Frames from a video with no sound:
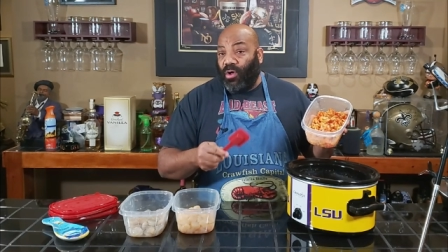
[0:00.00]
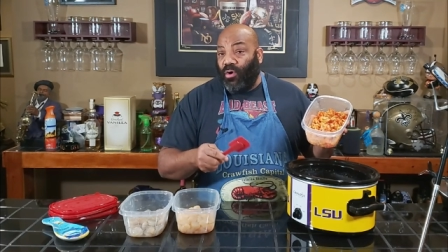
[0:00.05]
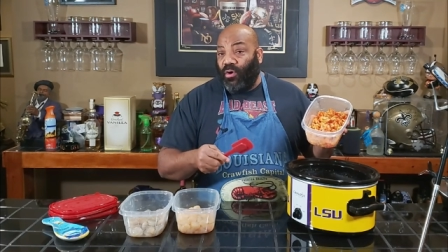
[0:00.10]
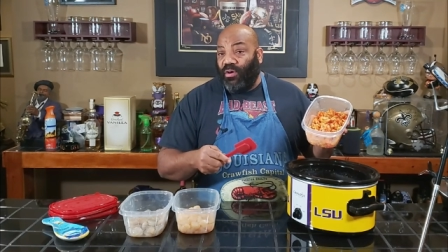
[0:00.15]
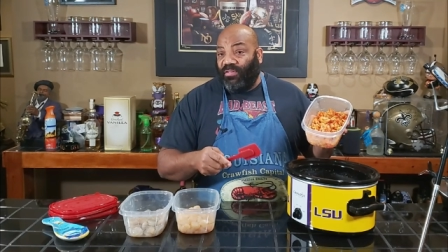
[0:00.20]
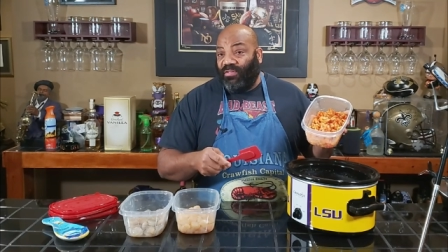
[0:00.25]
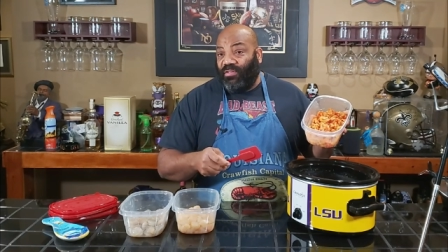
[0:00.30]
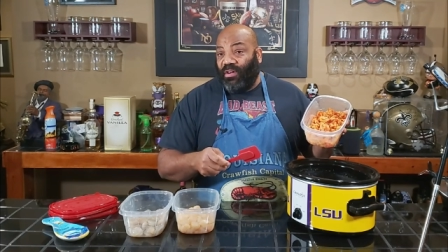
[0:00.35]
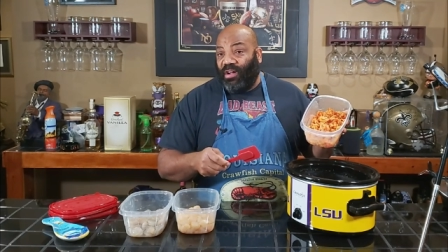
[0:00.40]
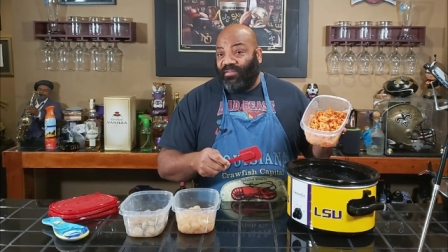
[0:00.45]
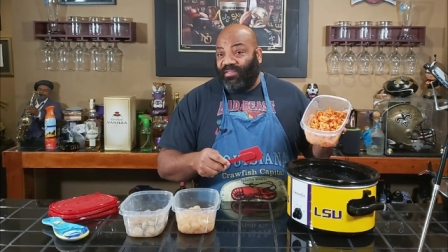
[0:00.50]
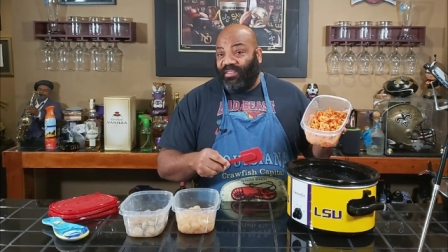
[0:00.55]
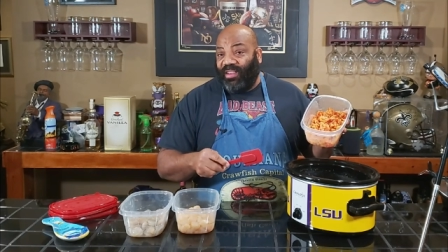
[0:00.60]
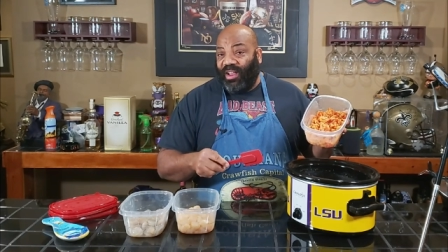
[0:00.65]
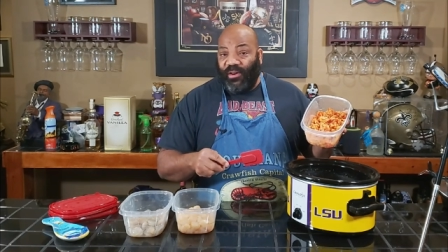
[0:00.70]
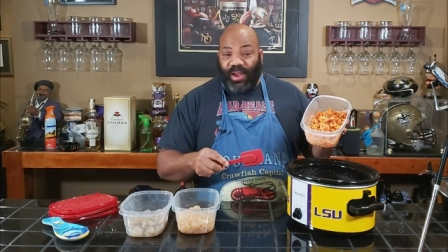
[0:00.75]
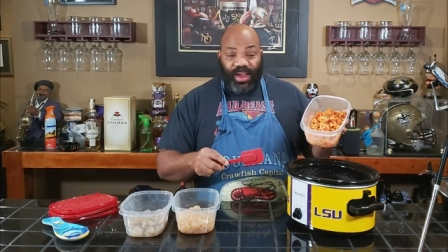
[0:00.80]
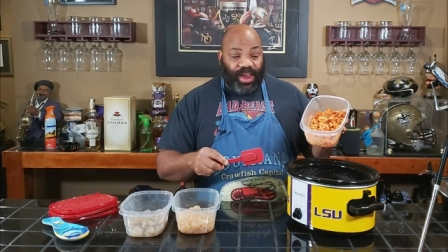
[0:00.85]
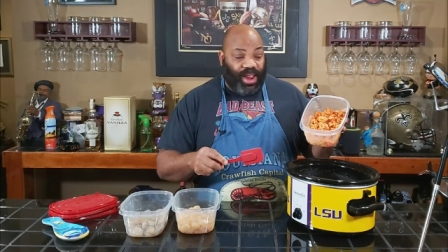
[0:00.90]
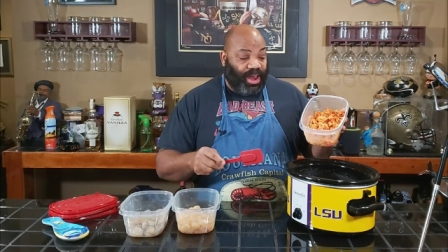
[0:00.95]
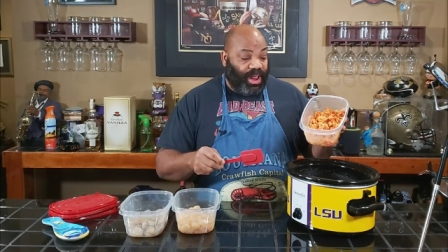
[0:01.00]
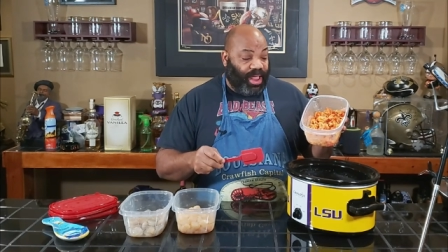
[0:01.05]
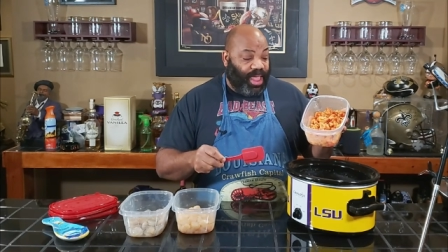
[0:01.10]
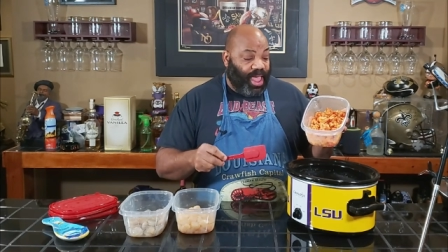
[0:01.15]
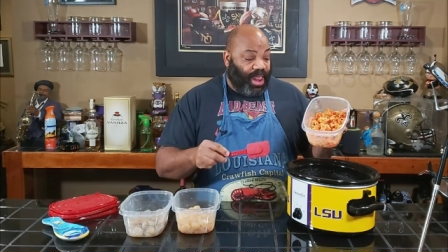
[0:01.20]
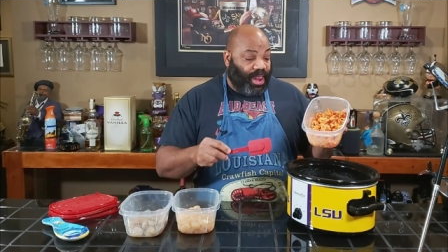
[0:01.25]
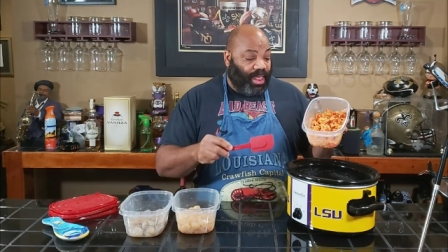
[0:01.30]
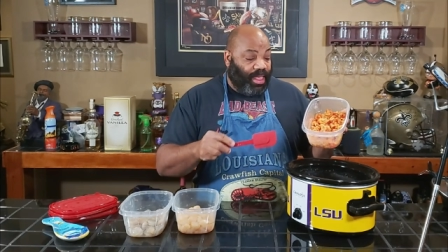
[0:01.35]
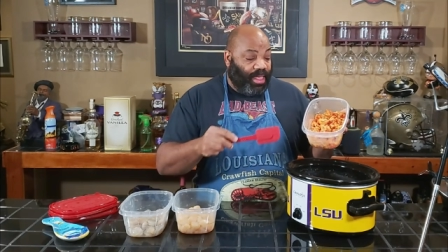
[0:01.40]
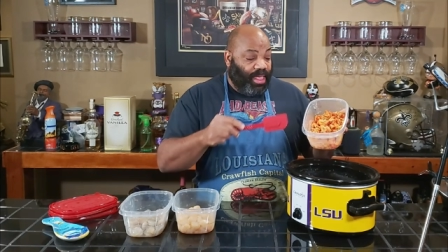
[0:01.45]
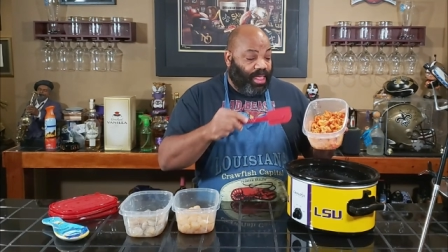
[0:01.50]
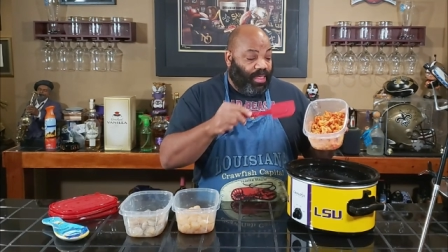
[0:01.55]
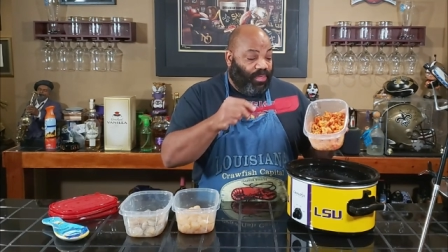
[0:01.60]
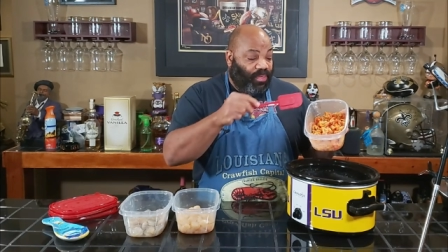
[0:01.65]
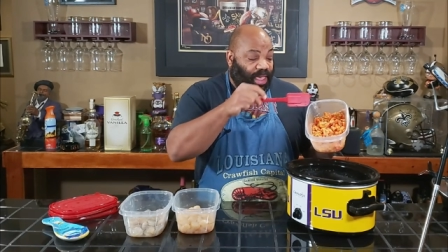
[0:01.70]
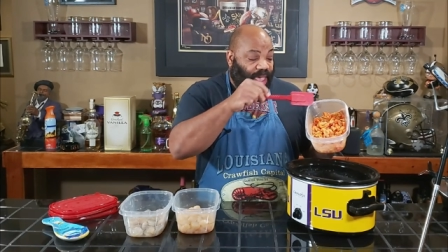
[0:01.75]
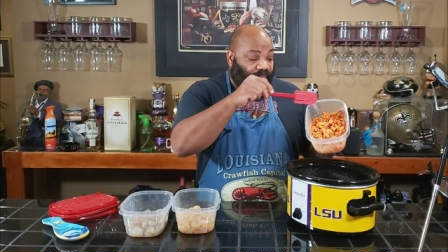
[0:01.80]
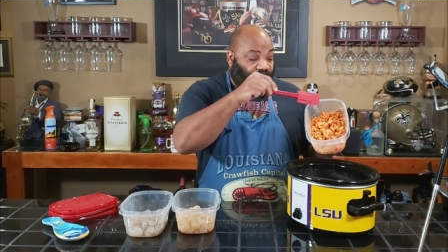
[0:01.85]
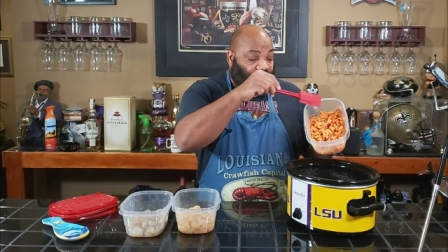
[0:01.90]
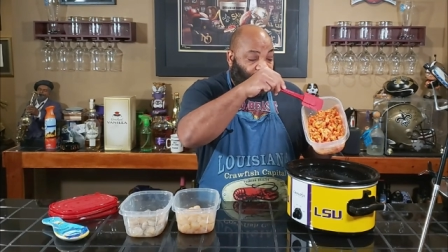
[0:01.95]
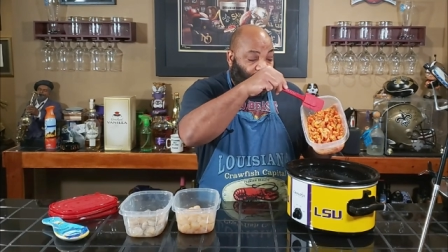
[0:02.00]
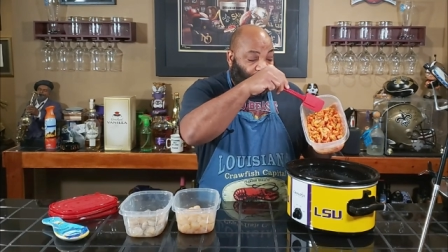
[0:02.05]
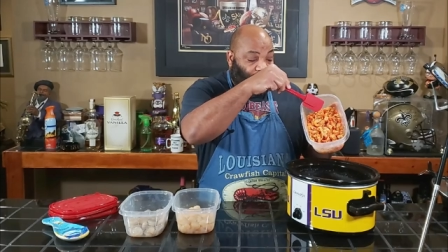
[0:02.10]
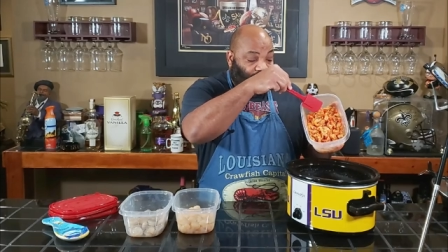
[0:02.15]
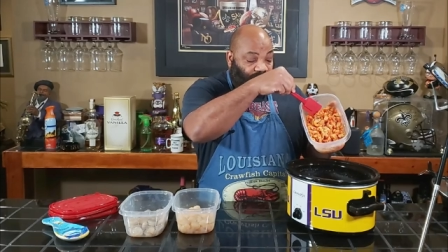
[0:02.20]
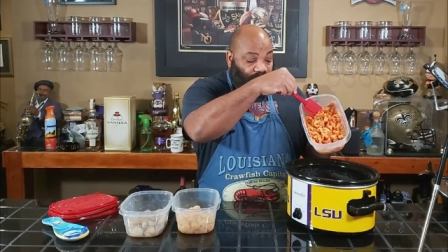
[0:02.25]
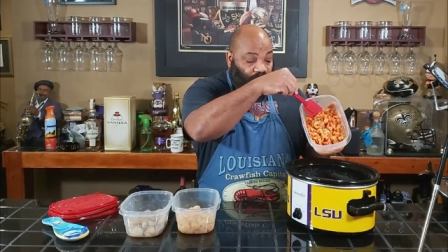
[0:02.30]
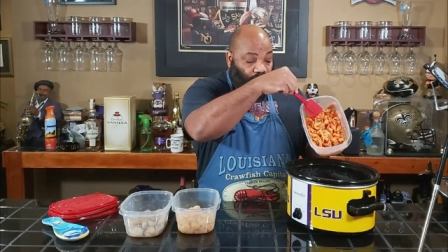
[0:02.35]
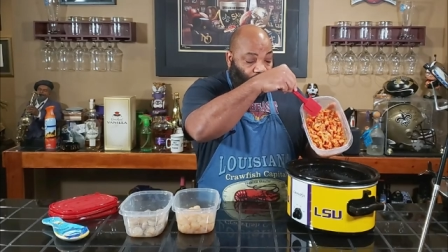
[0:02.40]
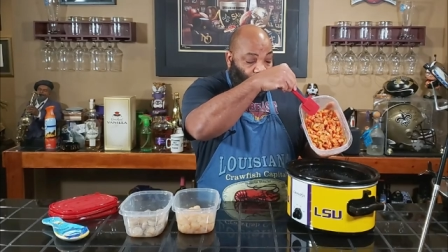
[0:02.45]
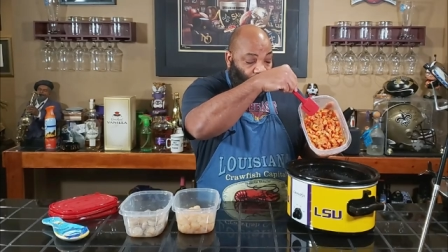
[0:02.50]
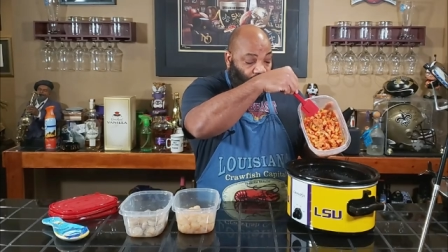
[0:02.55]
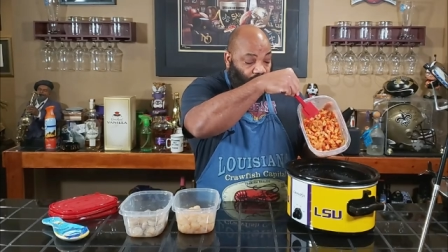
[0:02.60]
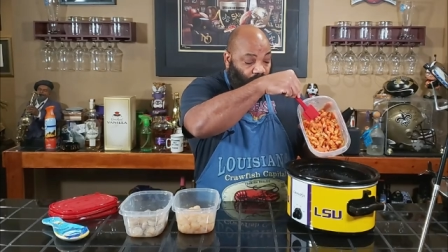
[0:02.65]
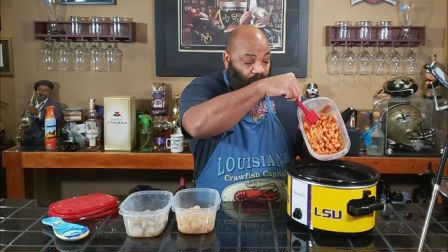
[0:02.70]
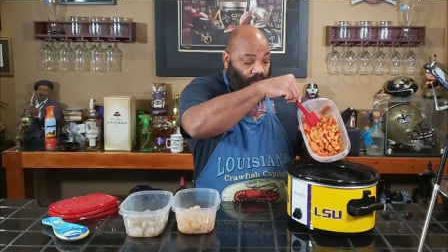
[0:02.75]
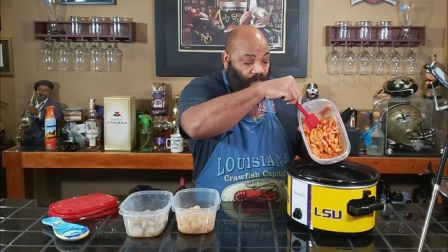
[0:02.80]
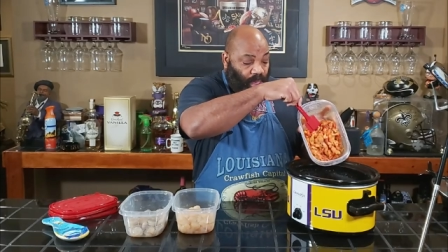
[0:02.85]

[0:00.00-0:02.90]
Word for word: cornstarch slurry there to kind of thicken it up. So